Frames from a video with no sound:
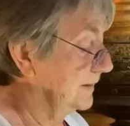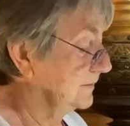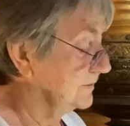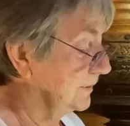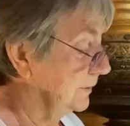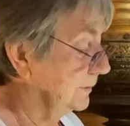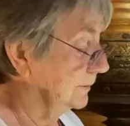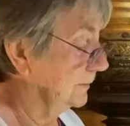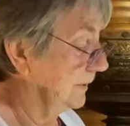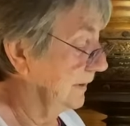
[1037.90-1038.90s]

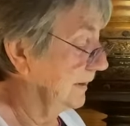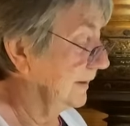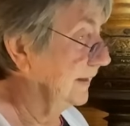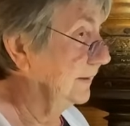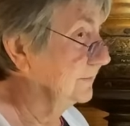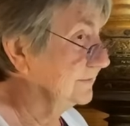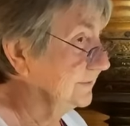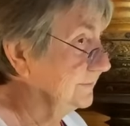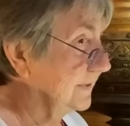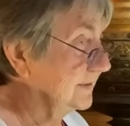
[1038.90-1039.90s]
so he was
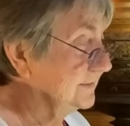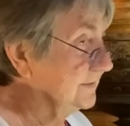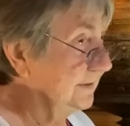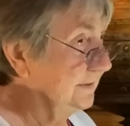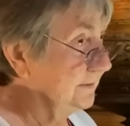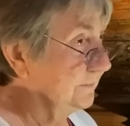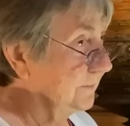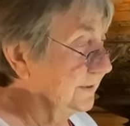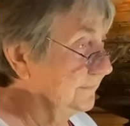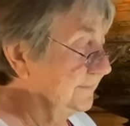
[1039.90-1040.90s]
addressing
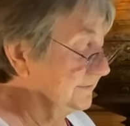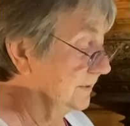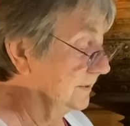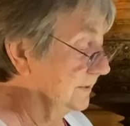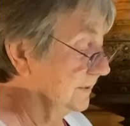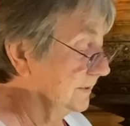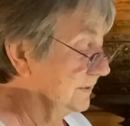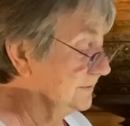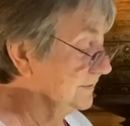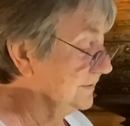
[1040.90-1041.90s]
one of his
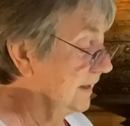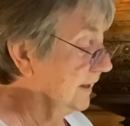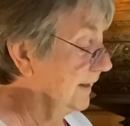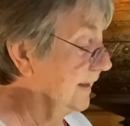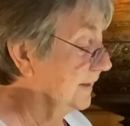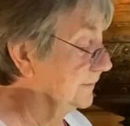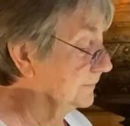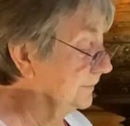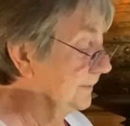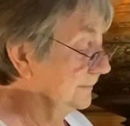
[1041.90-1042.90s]
followers, uh,
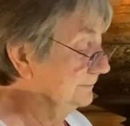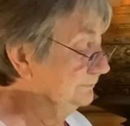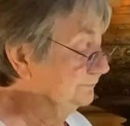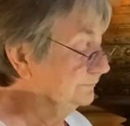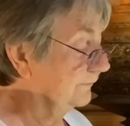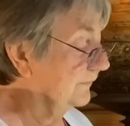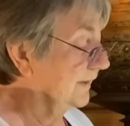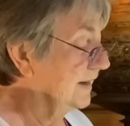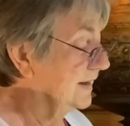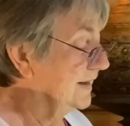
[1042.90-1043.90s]
Anuruddha,
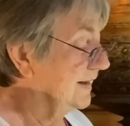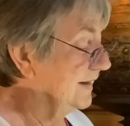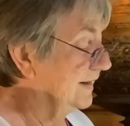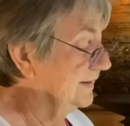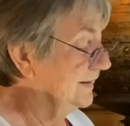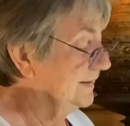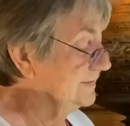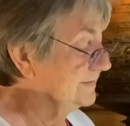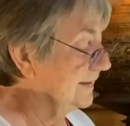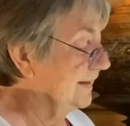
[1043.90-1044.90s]
and he
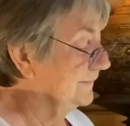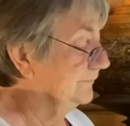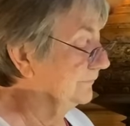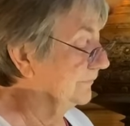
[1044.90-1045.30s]
said,